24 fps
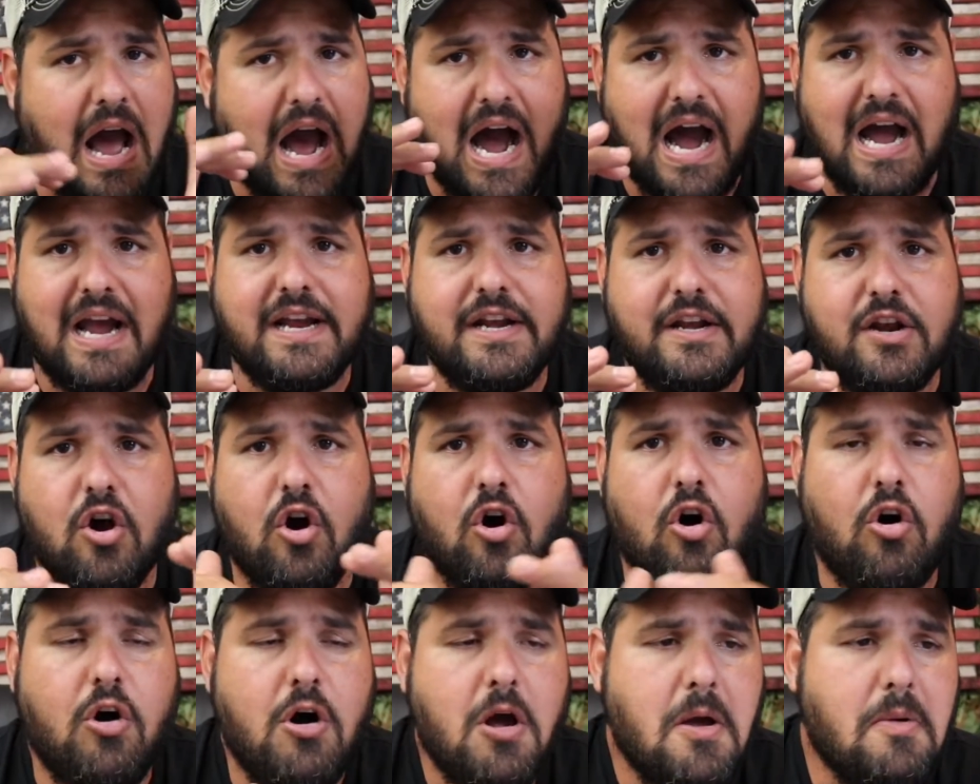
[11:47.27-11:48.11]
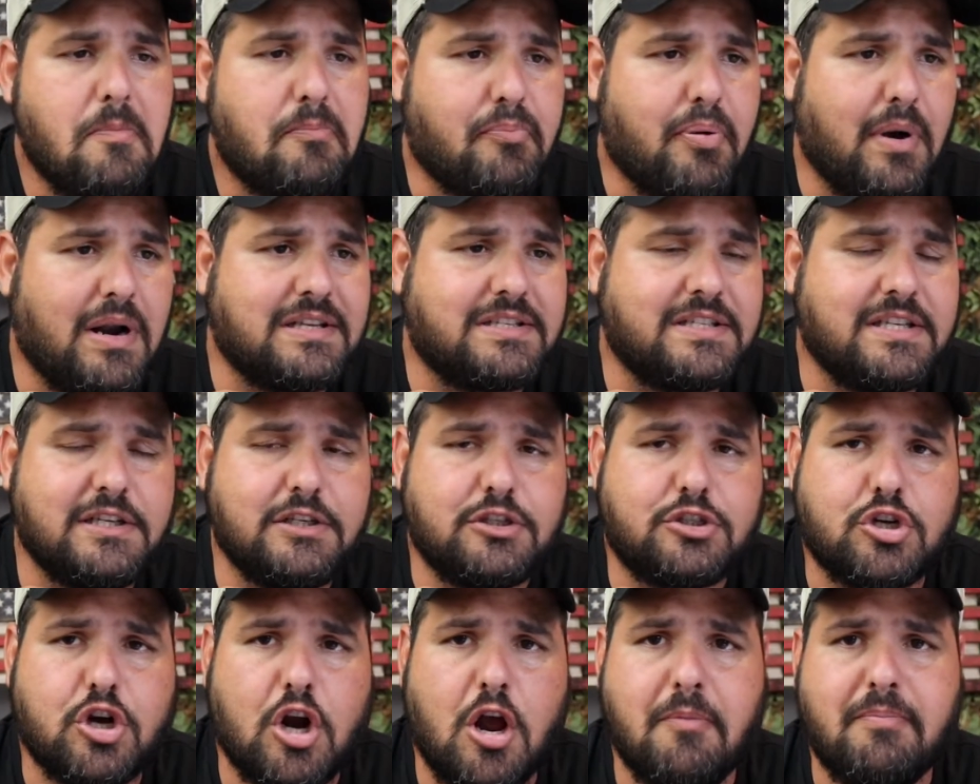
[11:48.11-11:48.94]
I know
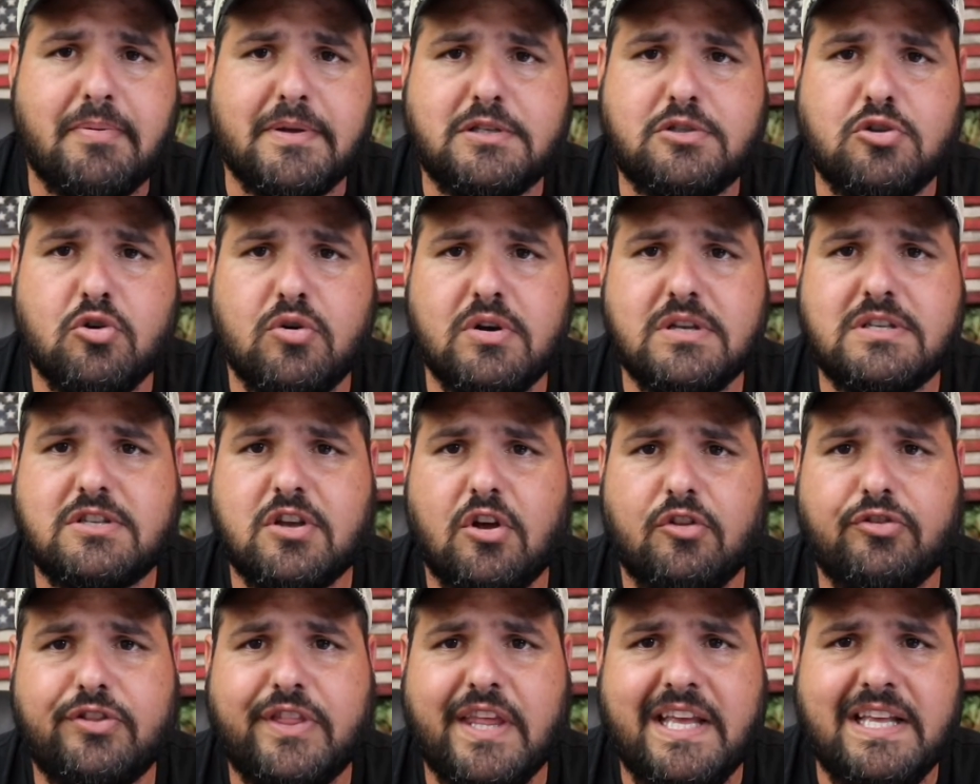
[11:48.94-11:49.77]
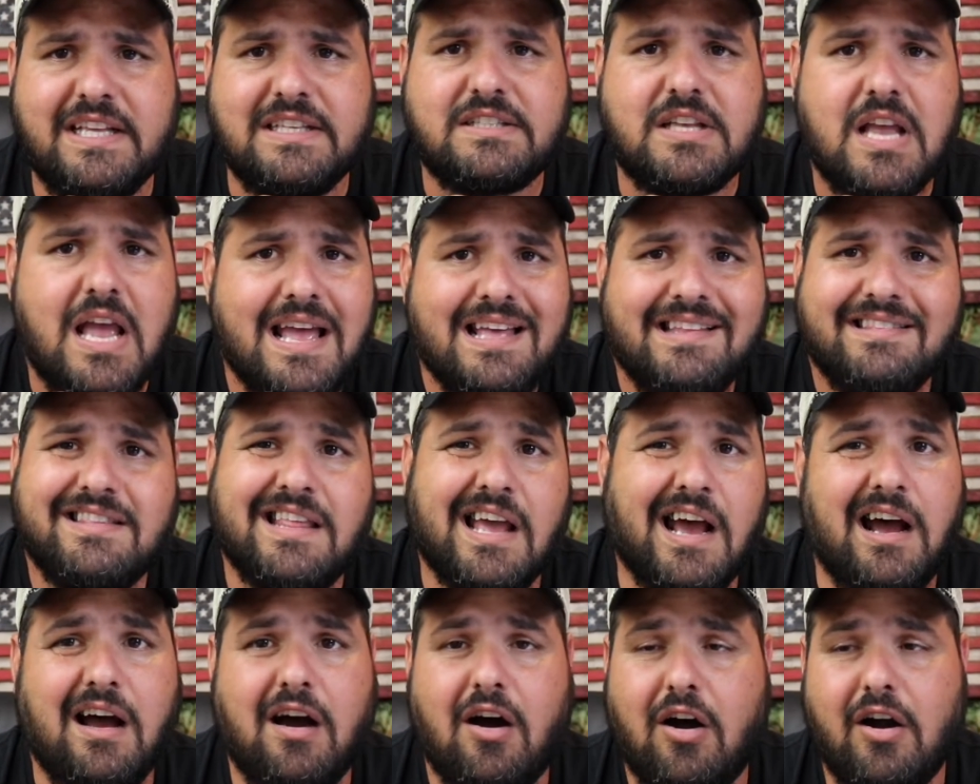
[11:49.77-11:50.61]
President Trump is doing some things
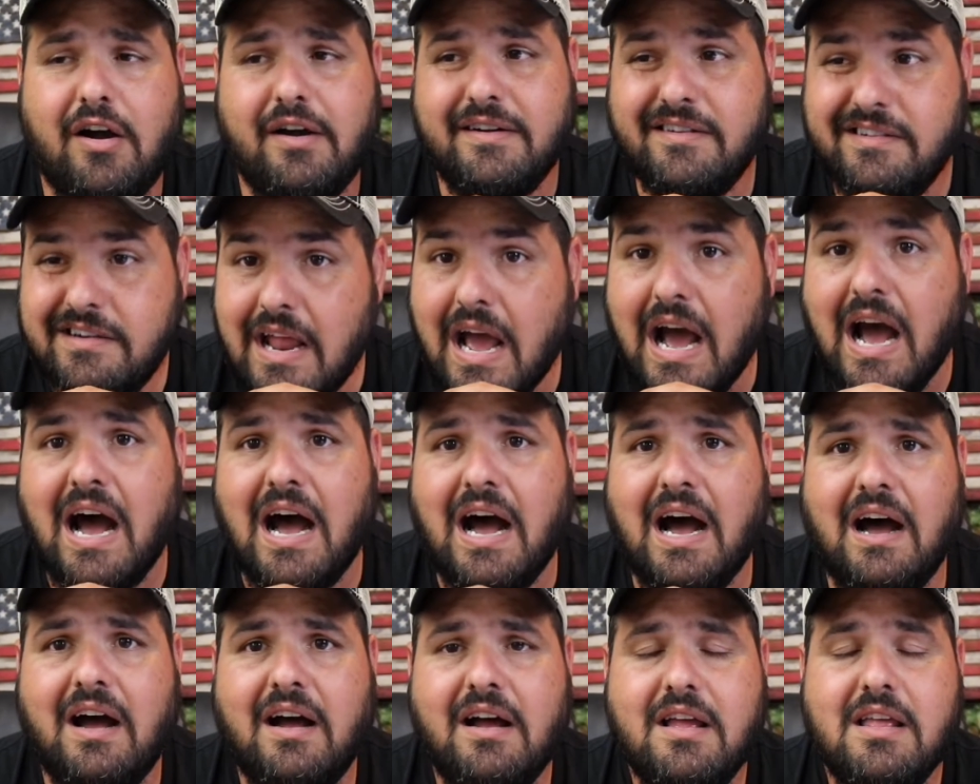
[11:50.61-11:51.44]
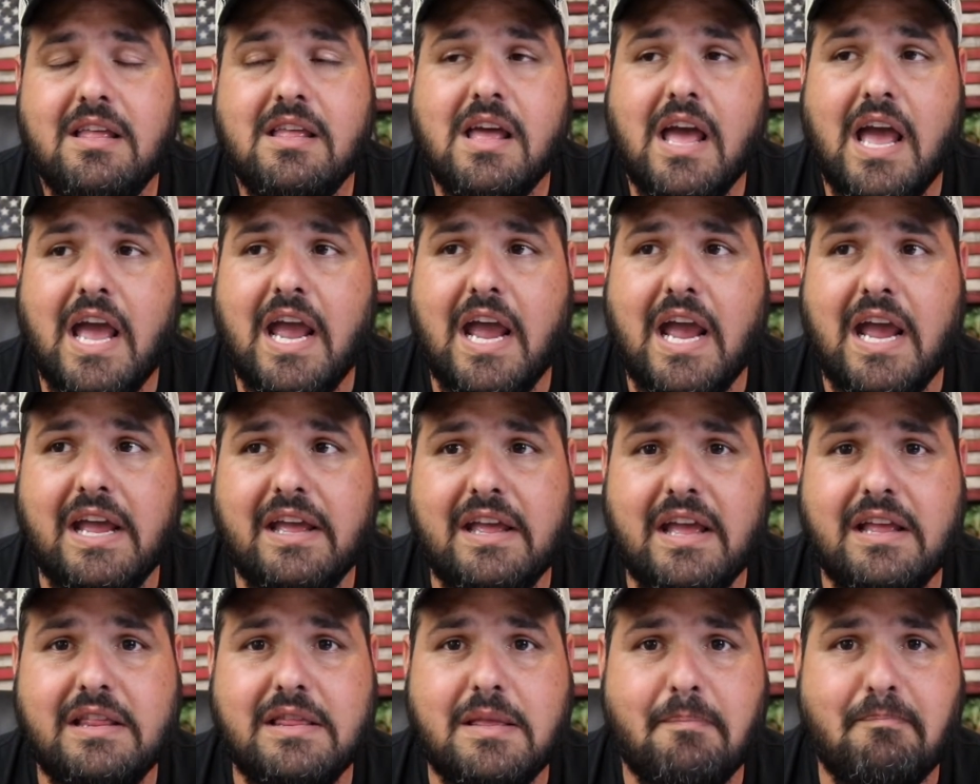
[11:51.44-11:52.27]
that are not
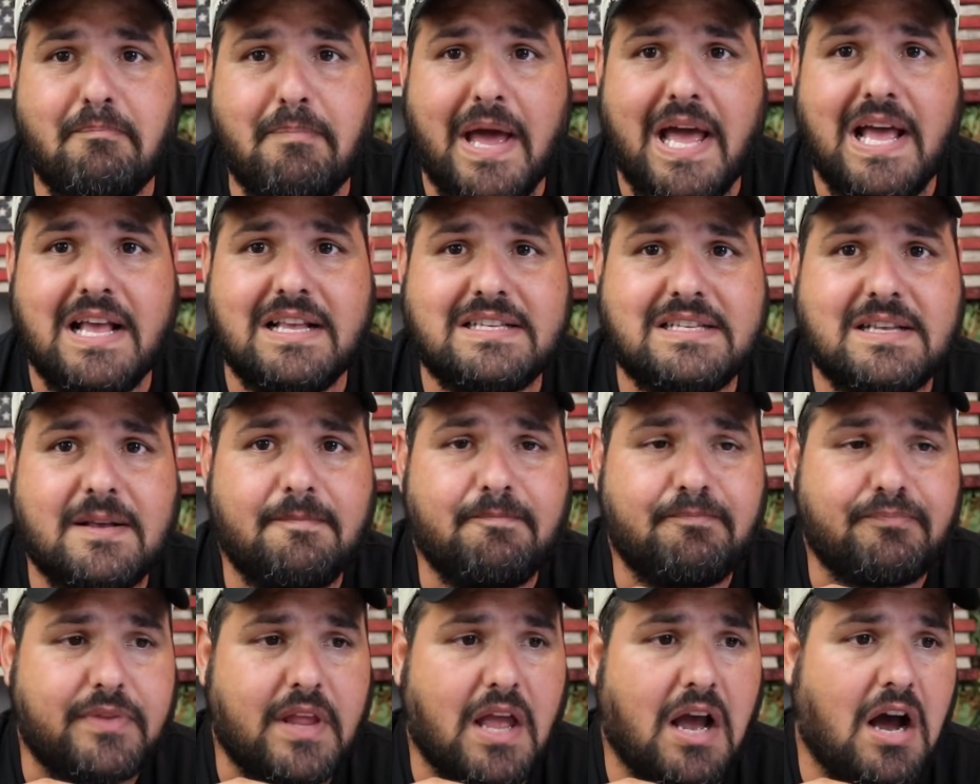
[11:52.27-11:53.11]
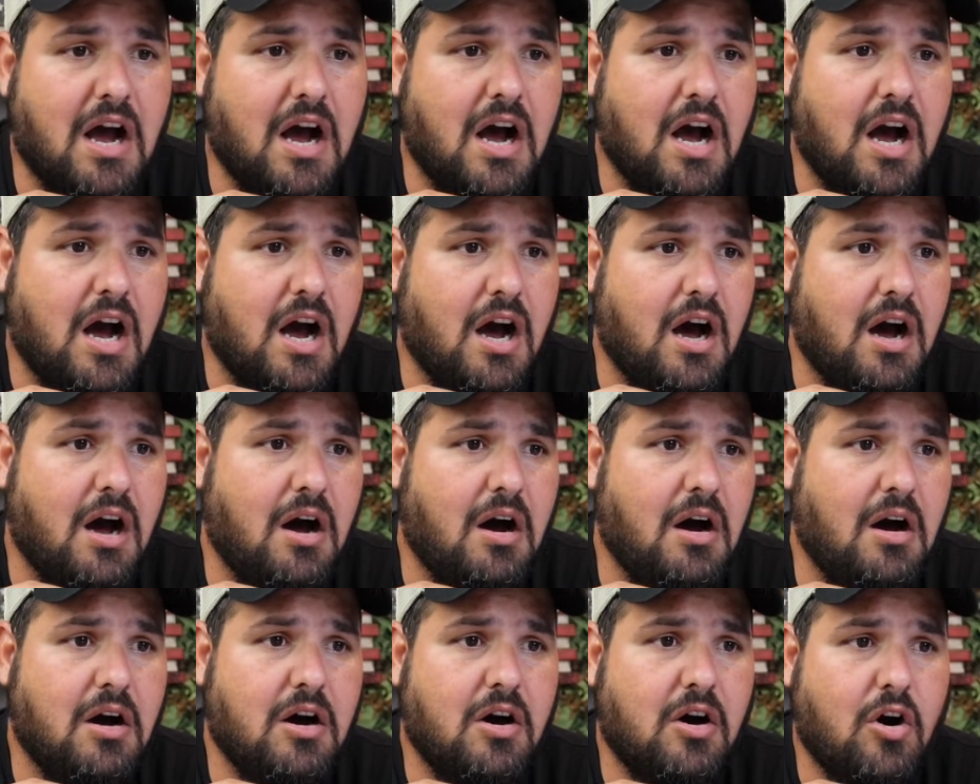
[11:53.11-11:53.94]
in the best
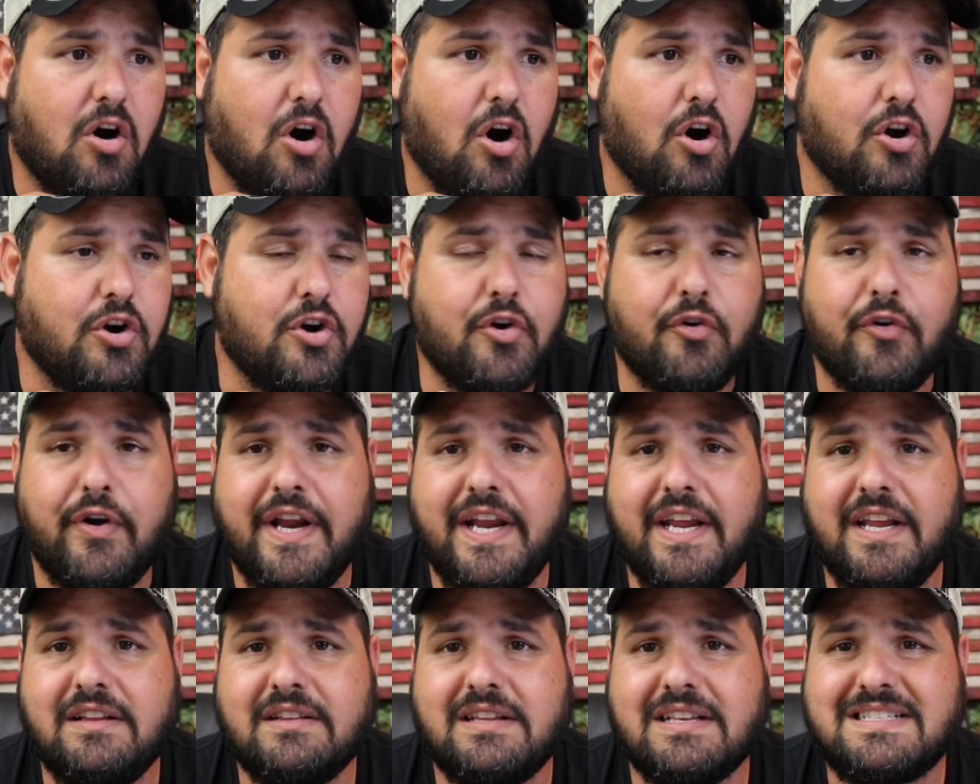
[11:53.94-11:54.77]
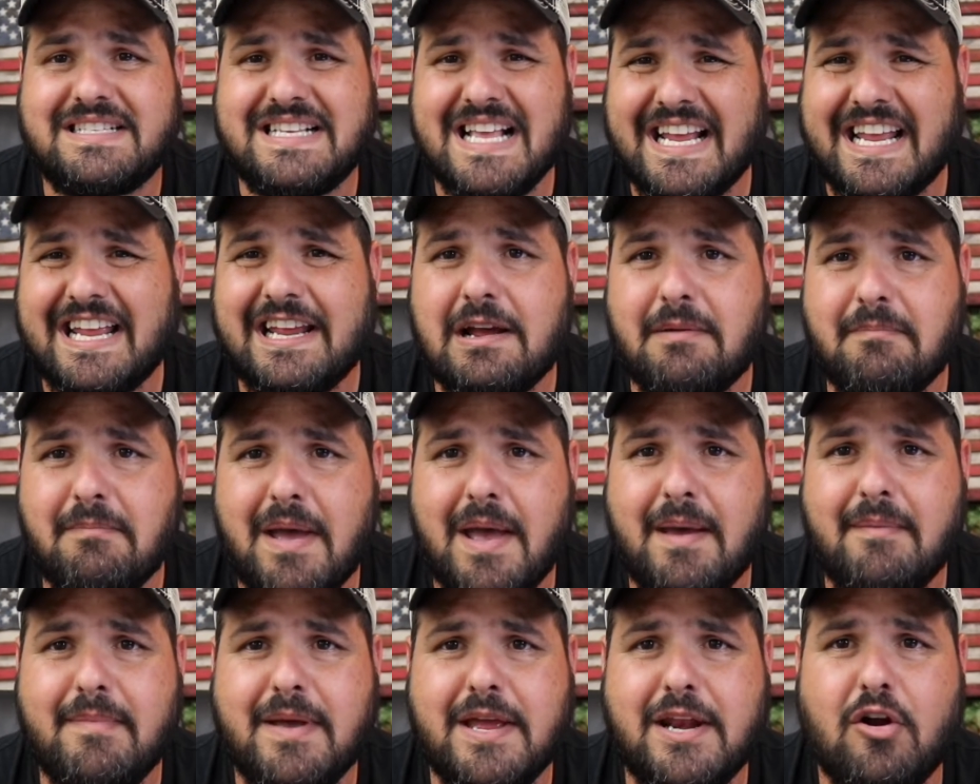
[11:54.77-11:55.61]
honoring the Second
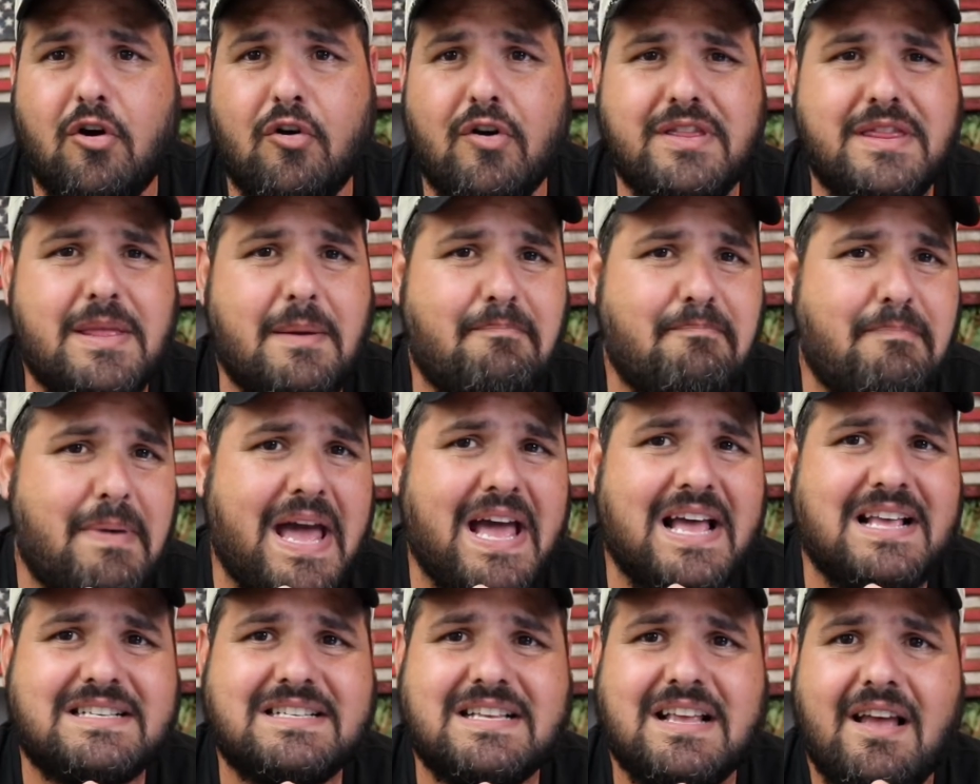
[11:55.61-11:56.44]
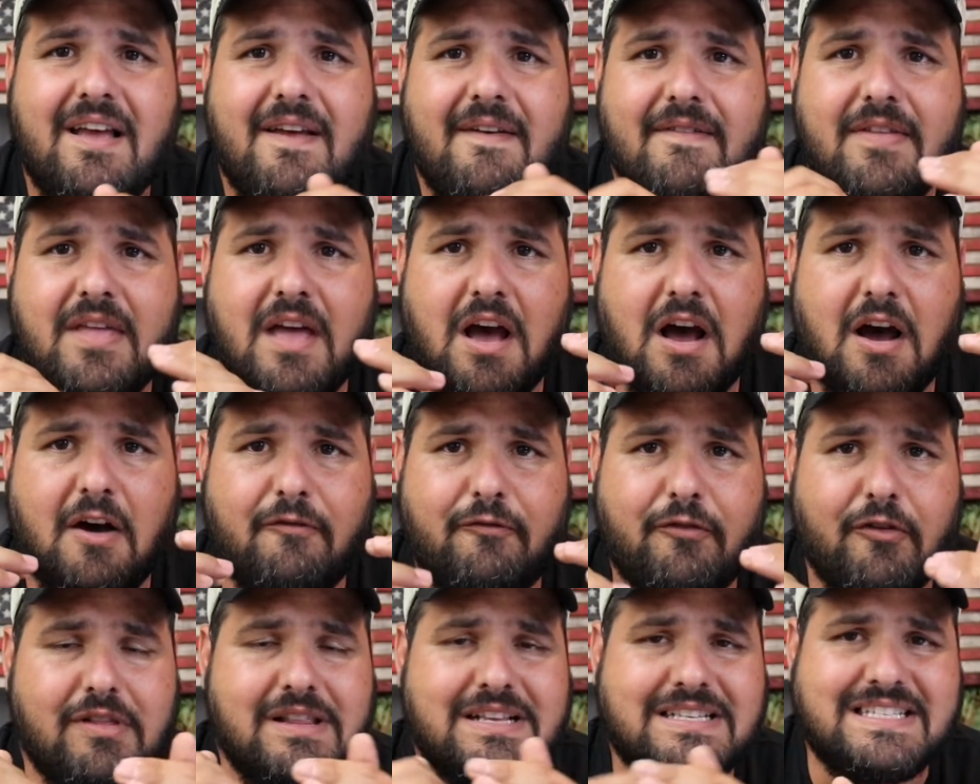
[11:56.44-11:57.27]
Amendment or in the best
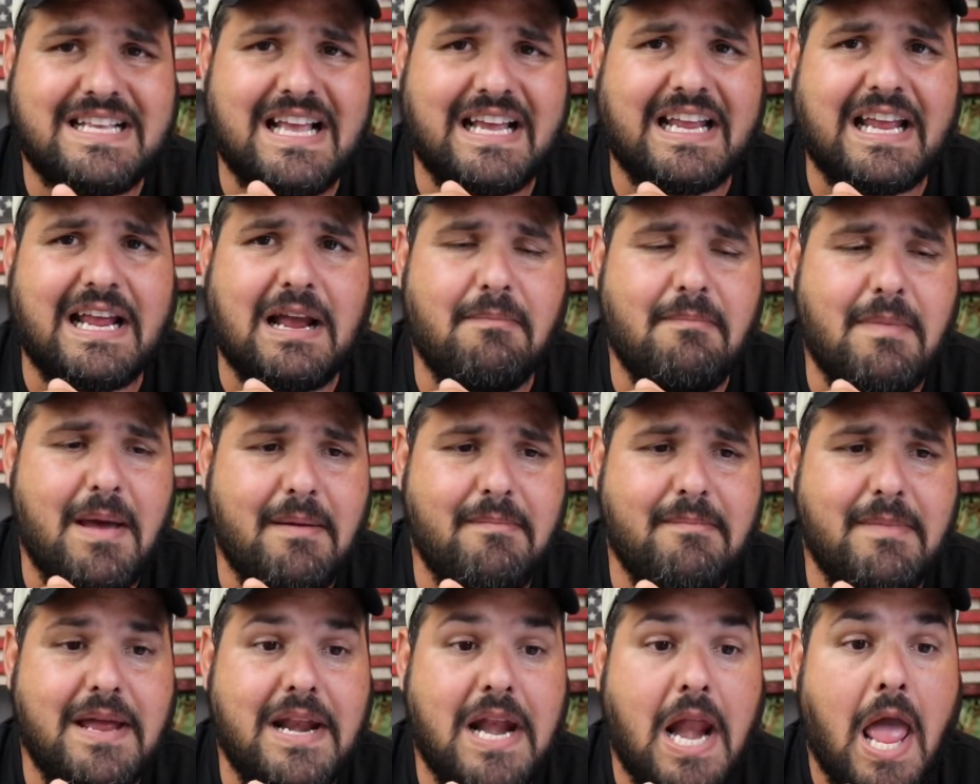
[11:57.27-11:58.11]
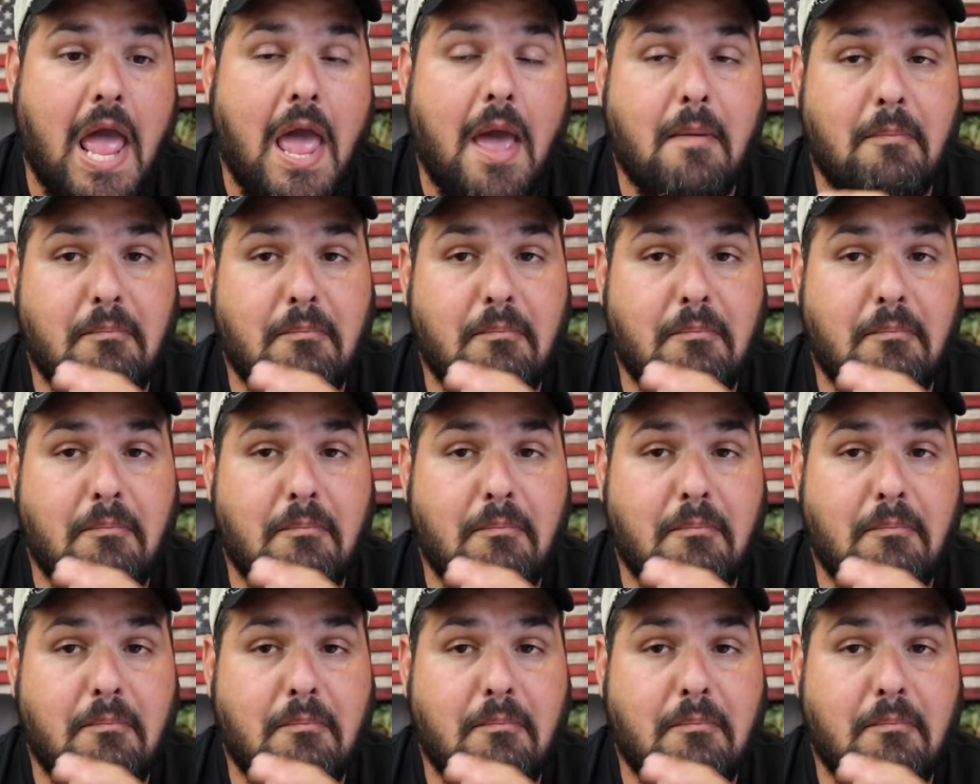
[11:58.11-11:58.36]
for the Second Amendment.